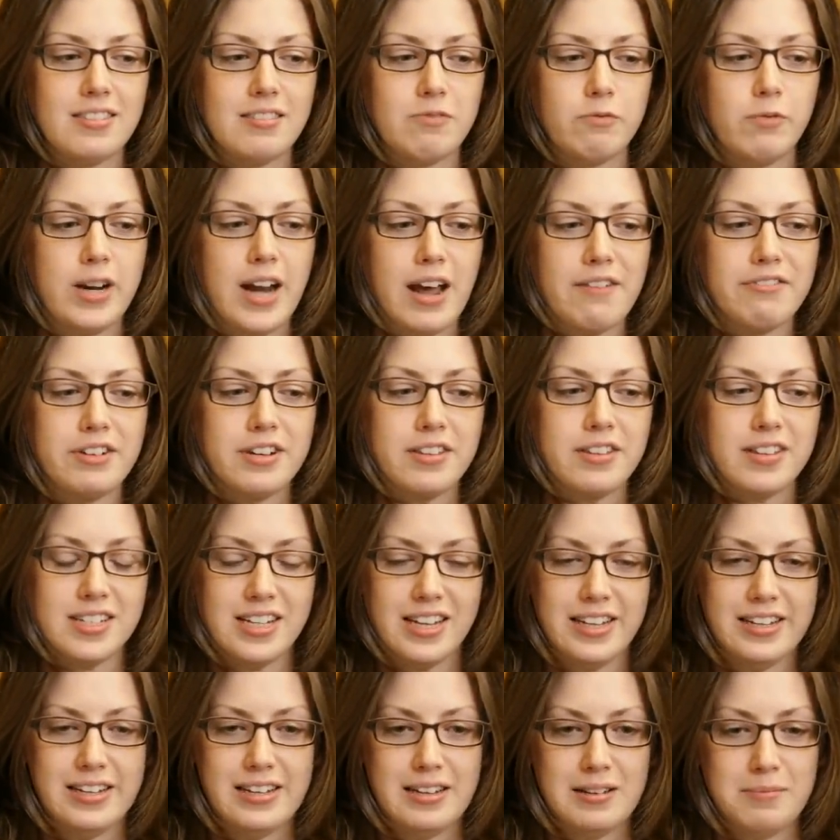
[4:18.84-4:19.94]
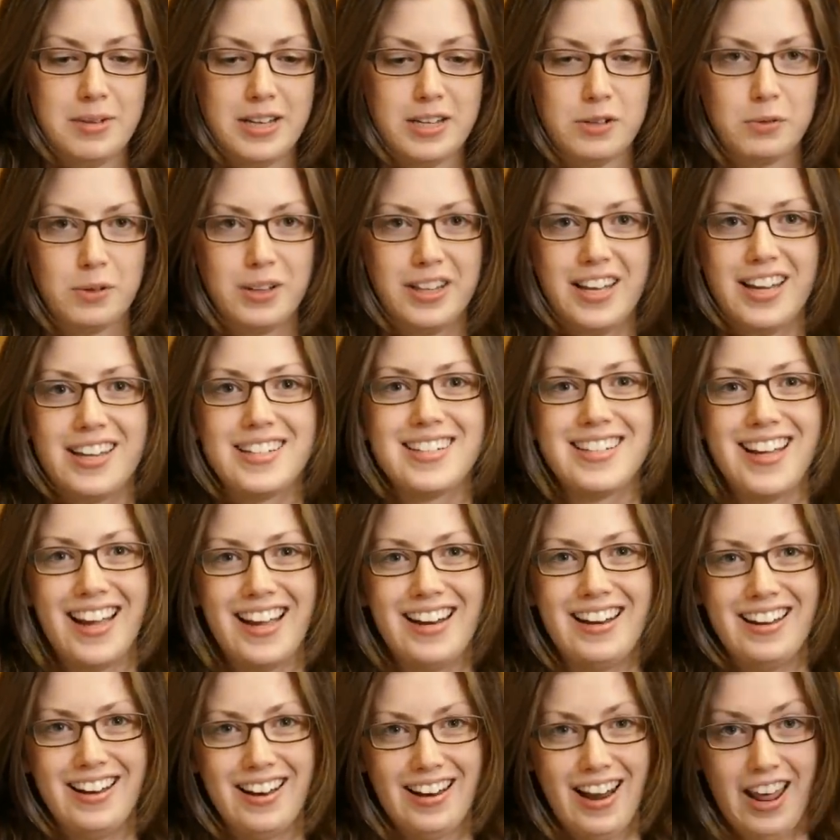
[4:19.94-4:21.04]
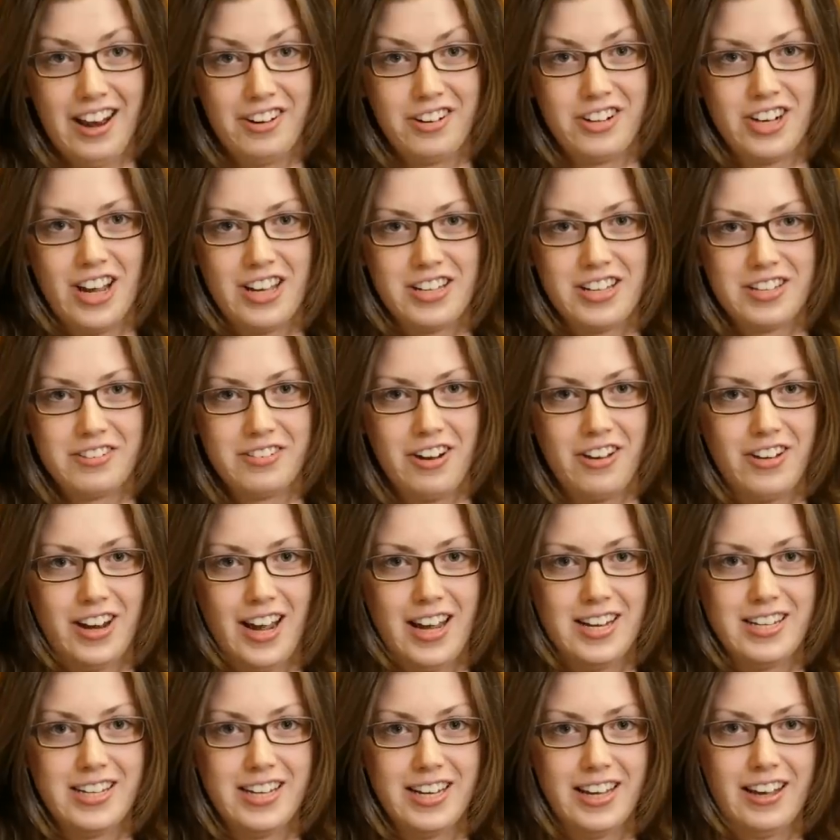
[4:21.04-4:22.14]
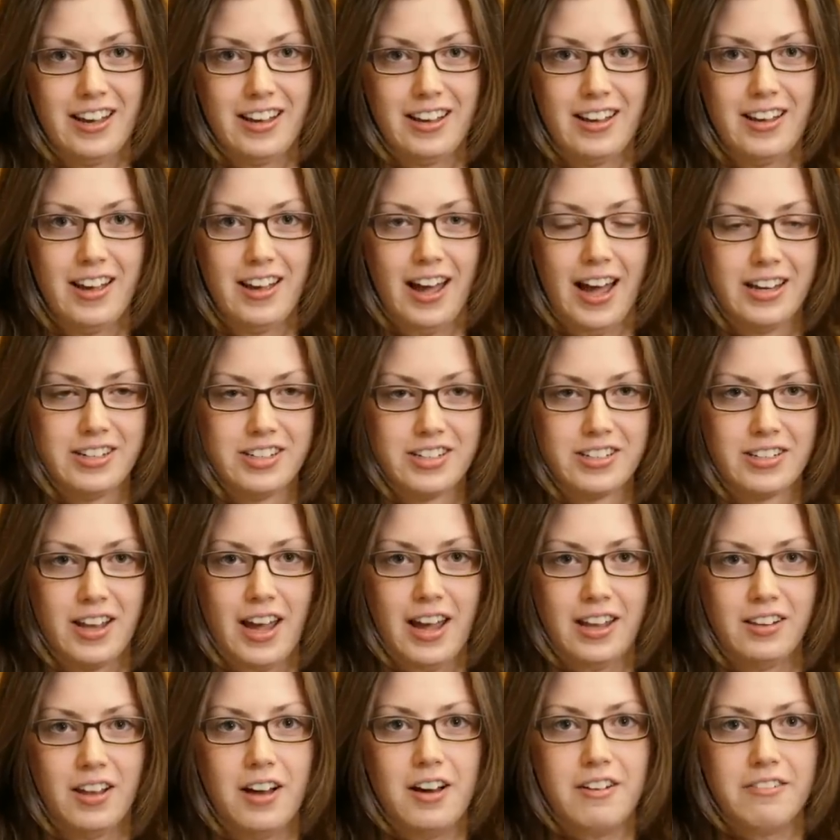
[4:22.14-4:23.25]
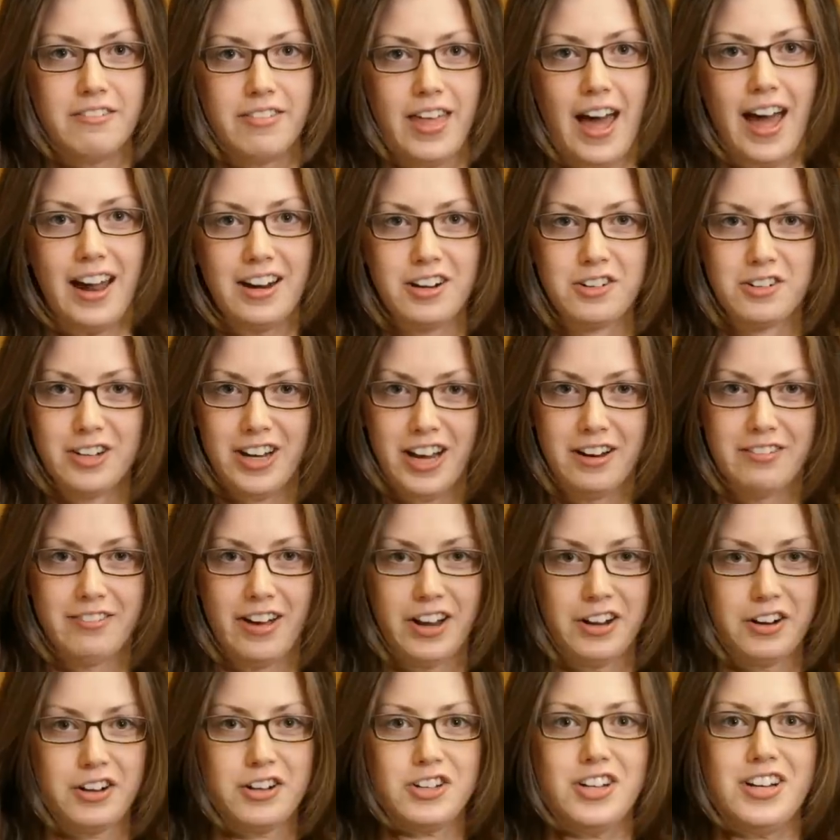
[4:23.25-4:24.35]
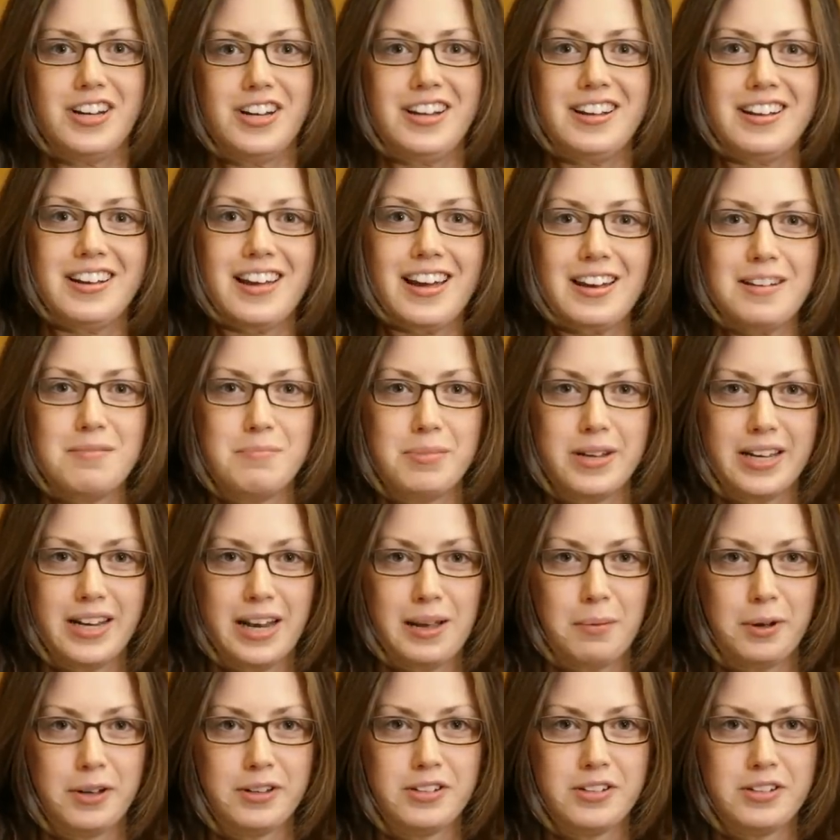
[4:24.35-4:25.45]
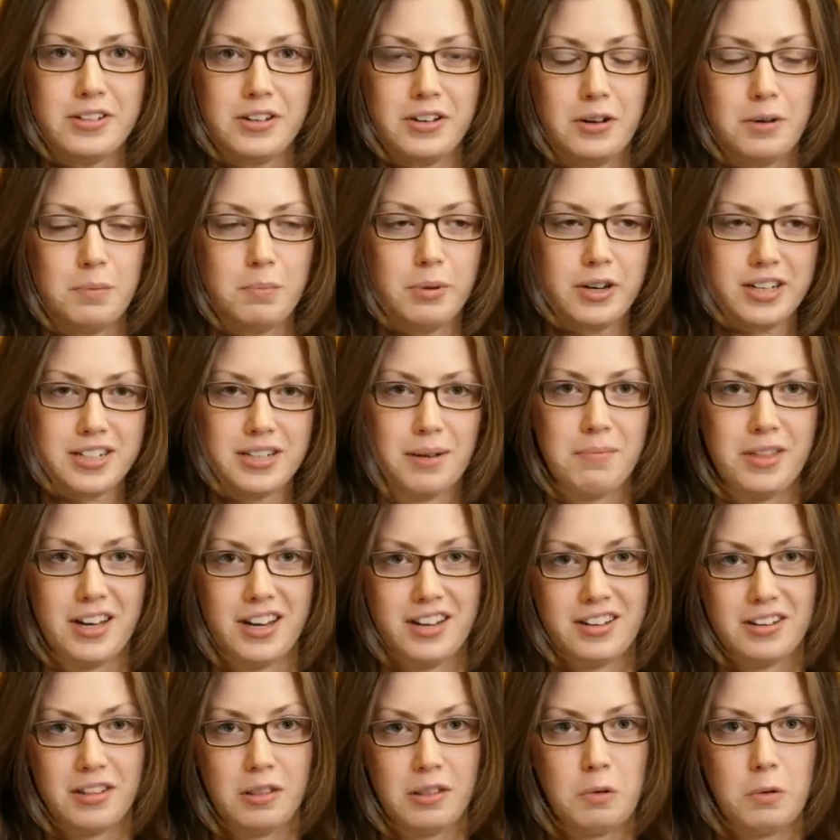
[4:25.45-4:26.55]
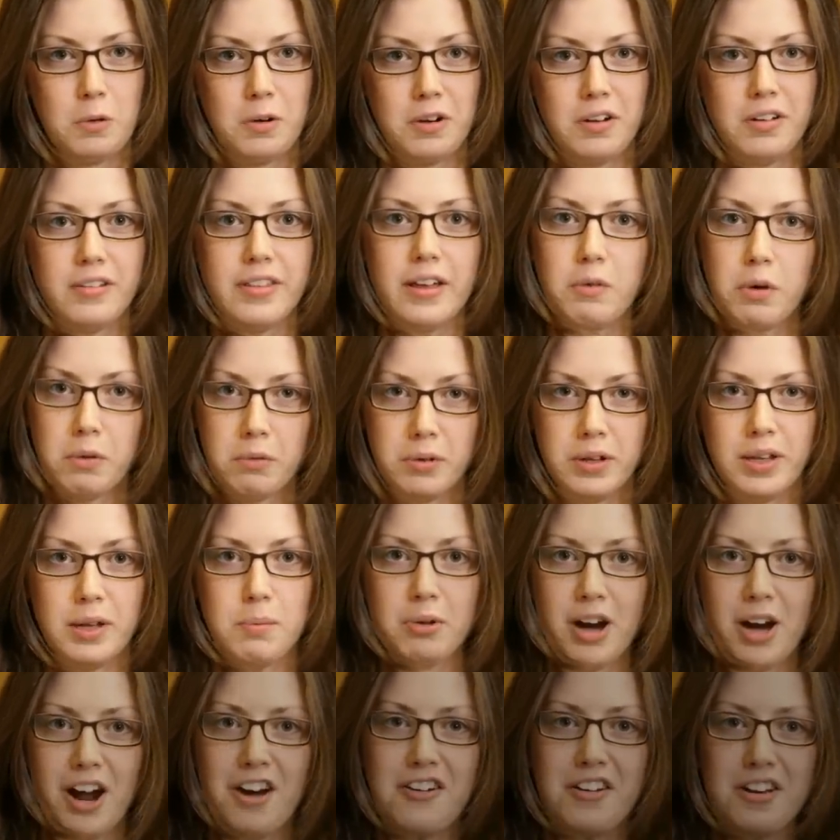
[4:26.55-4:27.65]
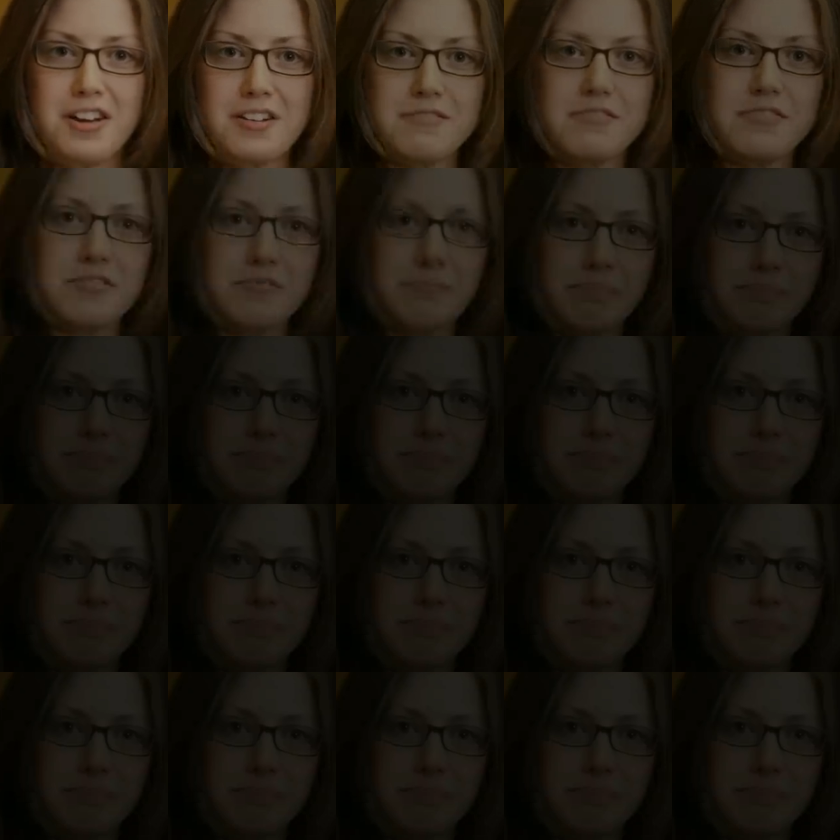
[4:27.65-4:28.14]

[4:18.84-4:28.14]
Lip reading: Whenever the team is really excited and energized around an idea, I love that creative energy and being able to put something into the world that we're really proud of.